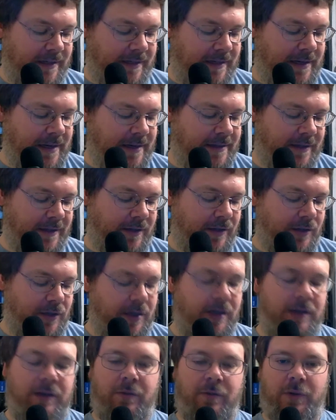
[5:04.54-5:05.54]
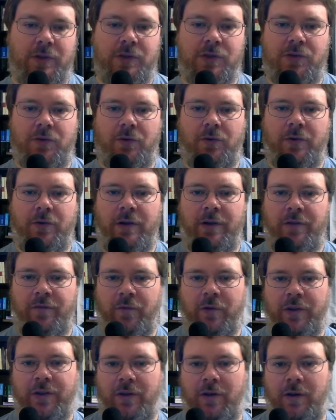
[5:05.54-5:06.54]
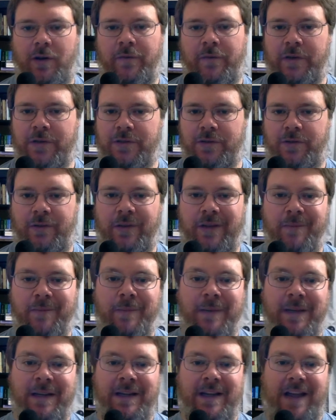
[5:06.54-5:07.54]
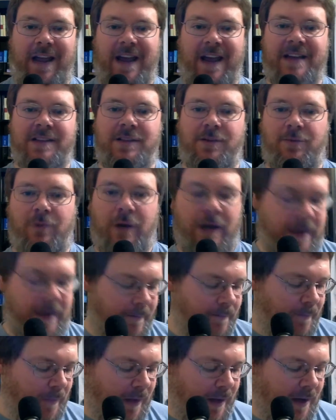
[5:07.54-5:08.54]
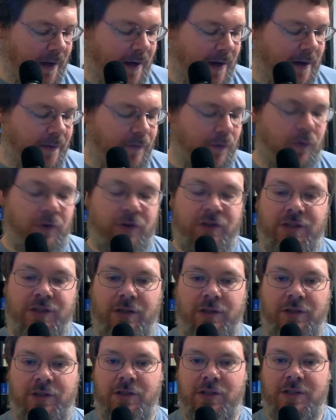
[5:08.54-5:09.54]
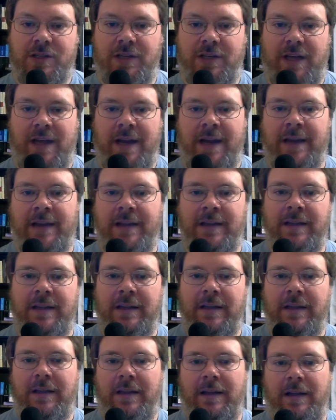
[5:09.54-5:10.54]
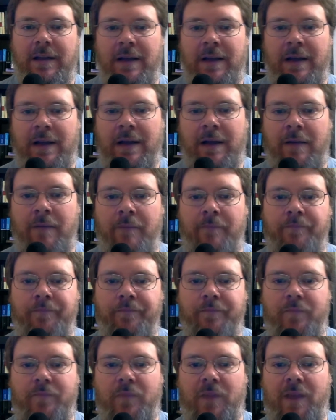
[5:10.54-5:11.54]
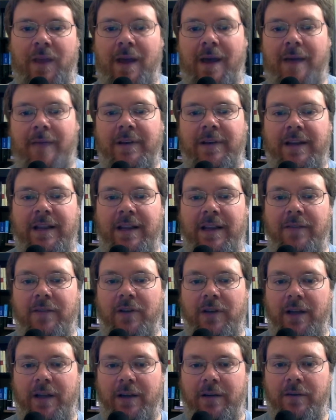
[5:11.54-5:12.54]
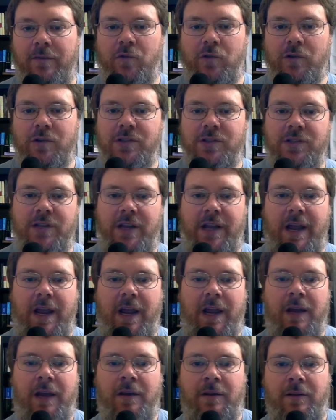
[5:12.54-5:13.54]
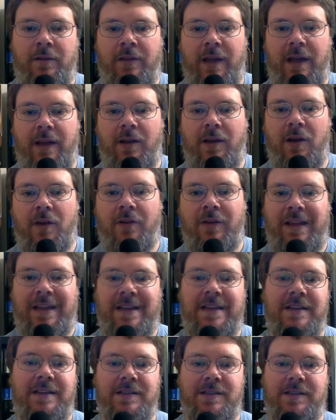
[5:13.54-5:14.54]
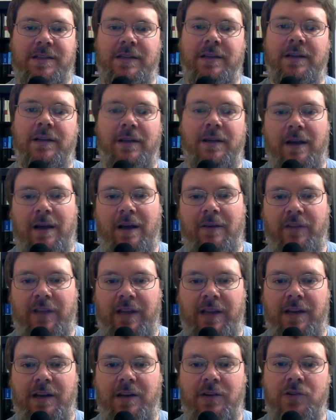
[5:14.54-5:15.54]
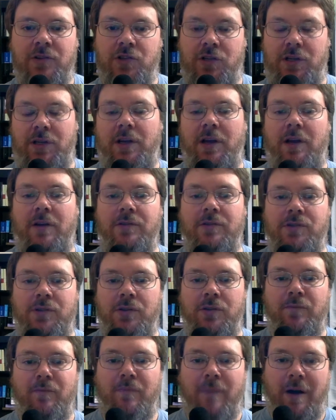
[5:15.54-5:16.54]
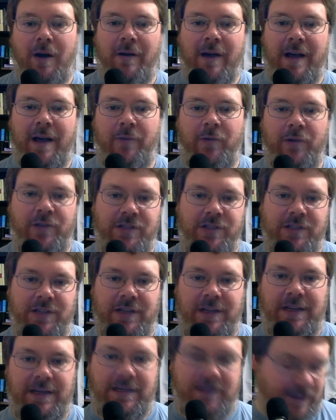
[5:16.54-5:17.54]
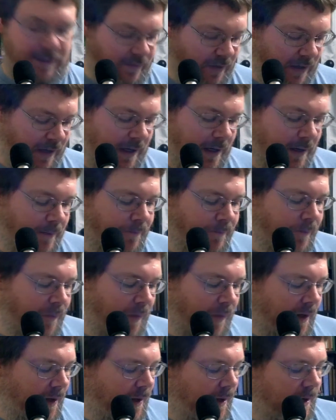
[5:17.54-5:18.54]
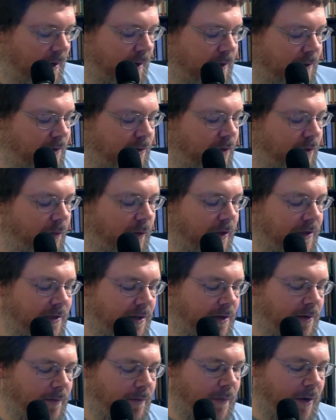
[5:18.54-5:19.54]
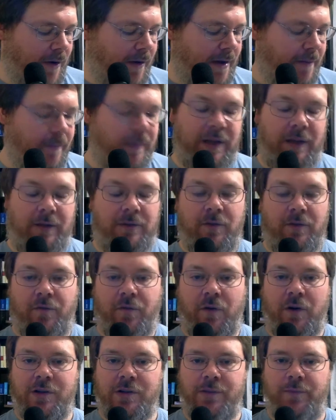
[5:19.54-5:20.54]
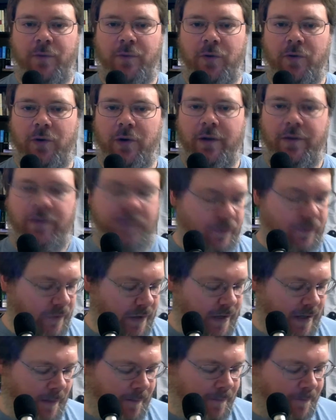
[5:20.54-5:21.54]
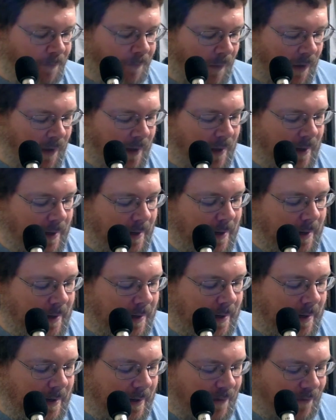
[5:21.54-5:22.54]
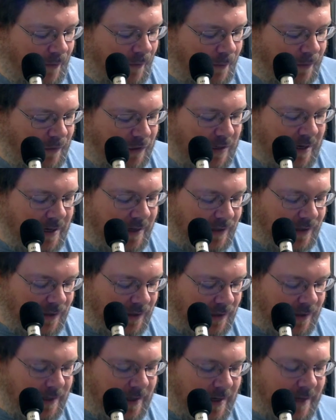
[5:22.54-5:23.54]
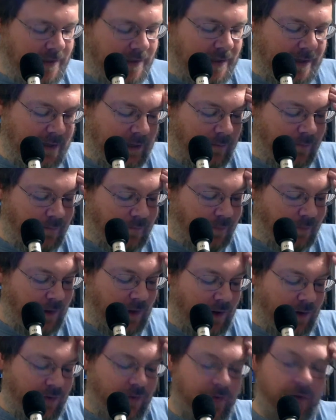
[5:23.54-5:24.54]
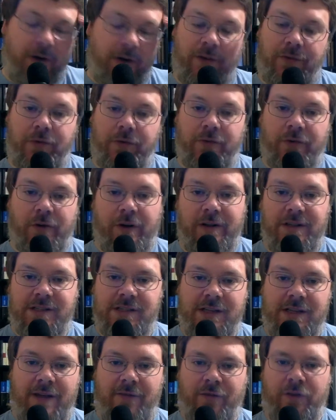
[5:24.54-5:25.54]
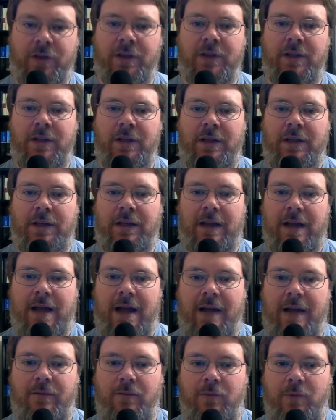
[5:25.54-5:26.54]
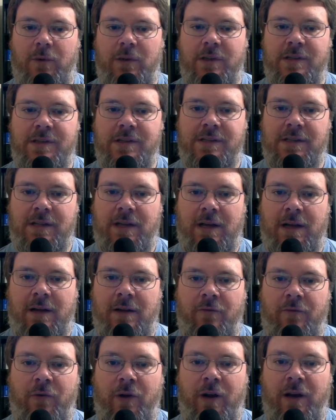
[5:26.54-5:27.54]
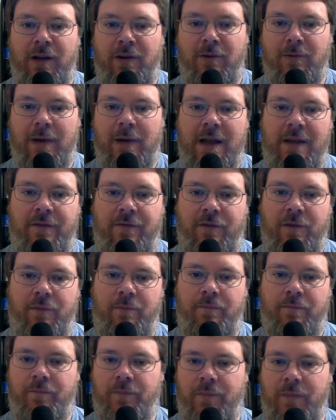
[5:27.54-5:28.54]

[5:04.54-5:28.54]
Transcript: as a continuing story with all of Israel, them being cast away. And of course, just like Adam and Eve, and later, of course, Cain, they go east of Eden. She goes to Moab, which is east of Eden, into what's called Moab being the firstborn. If you read from Genesis 19:30 through 37, Lot was running away from